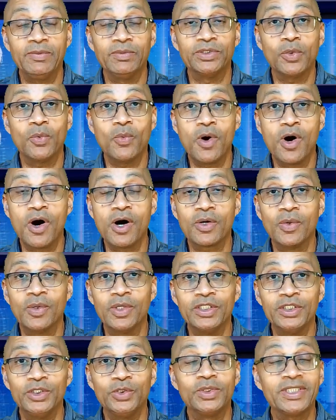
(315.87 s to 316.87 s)
He was a
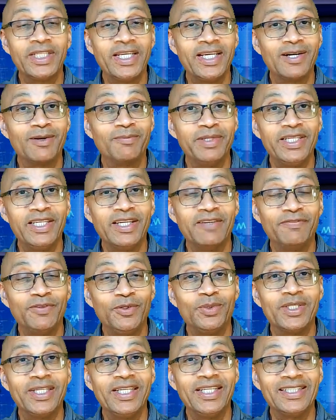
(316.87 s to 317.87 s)
walk-on. You tell me
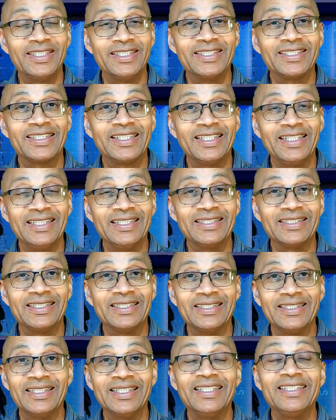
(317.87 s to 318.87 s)
if you think this kid is
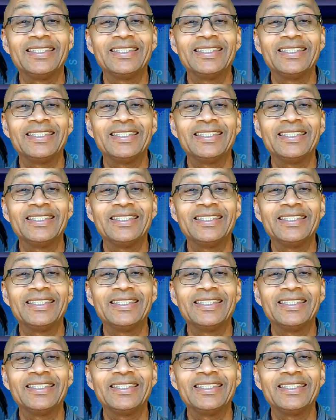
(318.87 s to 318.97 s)
good.